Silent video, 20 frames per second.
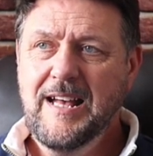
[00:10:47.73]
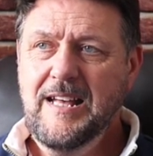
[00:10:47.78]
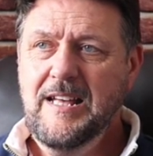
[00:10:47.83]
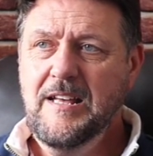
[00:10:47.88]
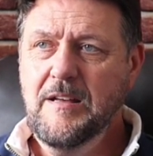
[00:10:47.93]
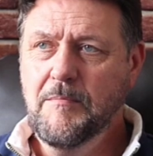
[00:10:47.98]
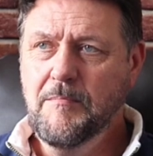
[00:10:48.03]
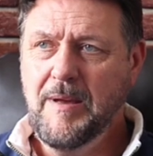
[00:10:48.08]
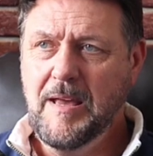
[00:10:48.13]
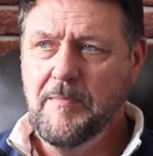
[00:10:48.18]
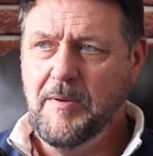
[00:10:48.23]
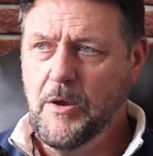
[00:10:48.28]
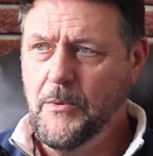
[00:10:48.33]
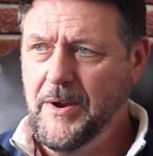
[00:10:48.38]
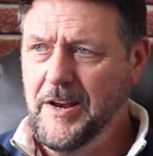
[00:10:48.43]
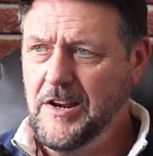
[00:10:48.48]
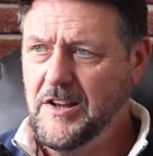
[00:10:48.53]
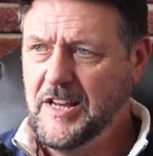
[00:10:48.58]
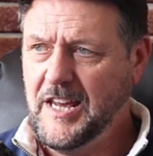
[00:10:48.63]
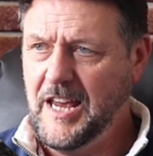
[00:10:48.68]
maybe
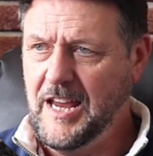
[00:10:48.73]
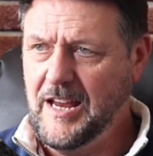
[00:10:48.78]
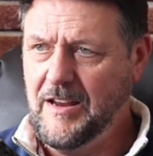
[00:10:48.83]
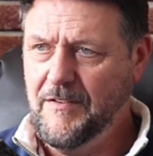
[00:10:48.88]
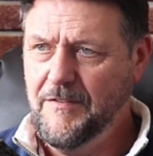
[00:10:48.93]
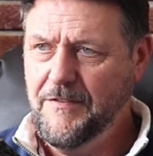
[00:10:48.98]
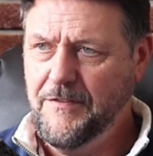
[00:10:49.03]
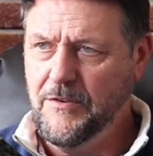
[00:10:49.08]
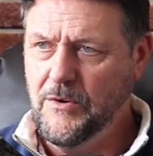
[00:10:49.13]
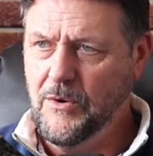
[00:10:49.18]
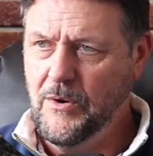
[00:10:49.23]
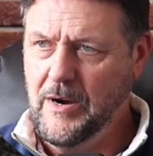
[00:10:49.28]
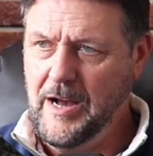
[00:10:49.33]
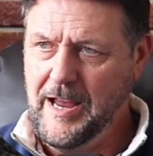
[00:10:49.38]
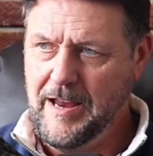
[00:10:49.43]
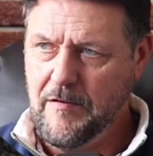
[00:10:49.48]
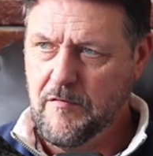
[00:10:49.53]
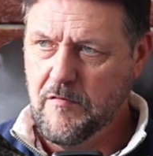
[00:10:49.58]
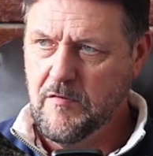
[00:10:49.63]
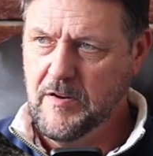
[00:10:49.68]
we're looking for
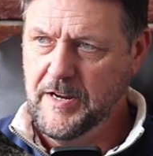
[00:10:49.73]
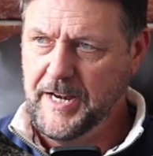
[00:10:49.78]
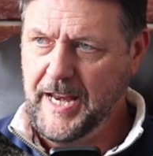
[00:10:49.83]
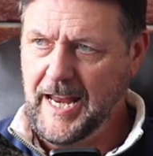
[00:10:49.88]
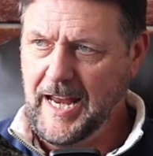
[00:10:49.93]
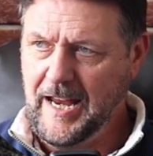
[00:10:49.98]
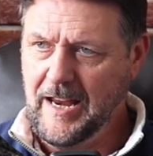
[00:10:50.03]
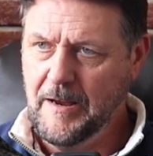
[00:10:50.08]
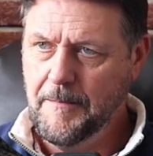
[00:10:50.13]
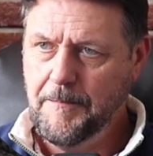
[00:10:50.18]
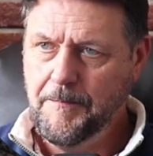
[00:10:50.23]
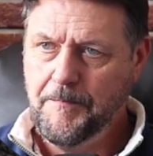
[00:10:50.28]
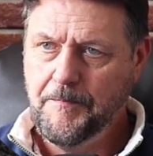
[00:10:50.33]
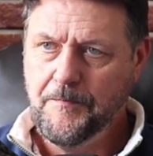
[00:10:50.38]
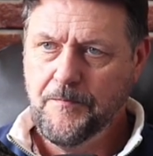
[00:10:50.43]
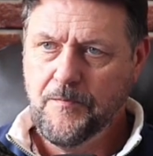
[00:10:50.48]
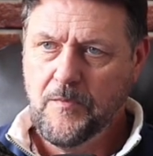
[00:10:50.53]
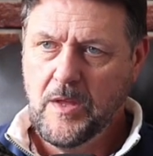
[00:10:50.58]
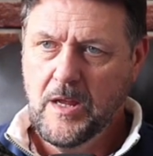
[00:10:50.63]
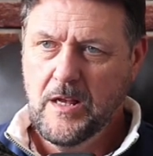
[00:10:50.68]
a running
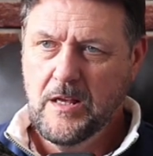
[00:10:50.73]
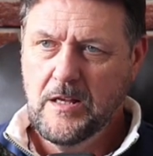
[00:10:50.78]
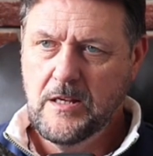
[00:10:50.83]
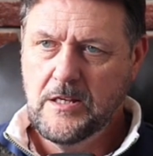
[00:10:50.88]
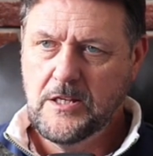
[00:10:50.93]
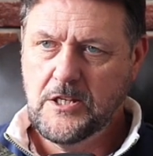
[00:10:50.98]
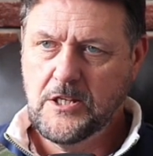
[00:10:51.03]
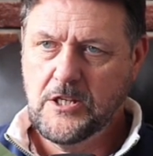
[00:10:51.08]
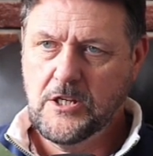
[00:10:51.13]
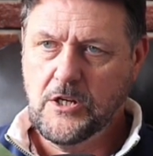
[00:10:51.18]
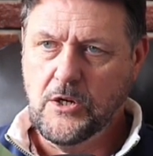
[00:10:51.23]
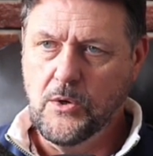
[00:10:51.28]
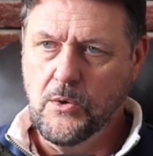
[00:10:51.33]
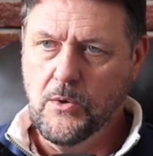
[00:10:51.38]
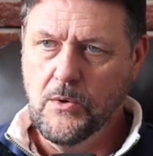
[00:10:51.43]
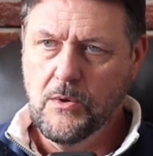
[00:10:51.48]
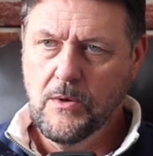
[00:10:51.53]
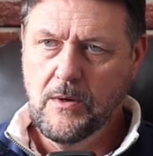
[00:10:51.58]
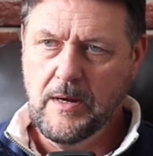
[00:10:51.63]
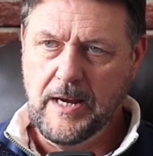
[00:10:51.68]

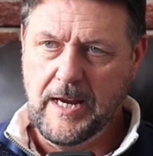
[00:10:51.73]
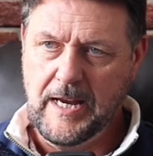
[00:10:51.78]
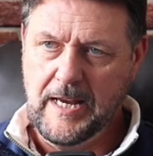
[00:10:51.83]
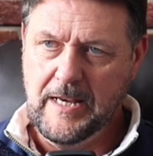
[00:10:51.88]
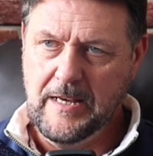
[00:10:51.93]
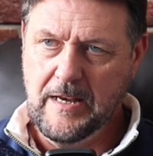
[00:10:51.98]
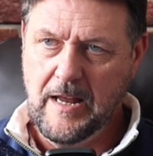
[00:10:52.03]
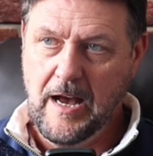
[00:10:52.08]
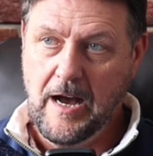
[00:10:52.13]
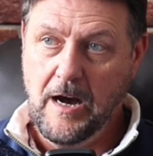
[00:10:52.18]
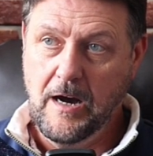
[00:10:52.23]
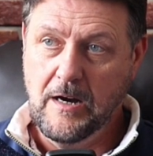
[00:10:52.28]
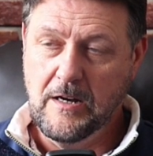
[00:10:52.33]
score in our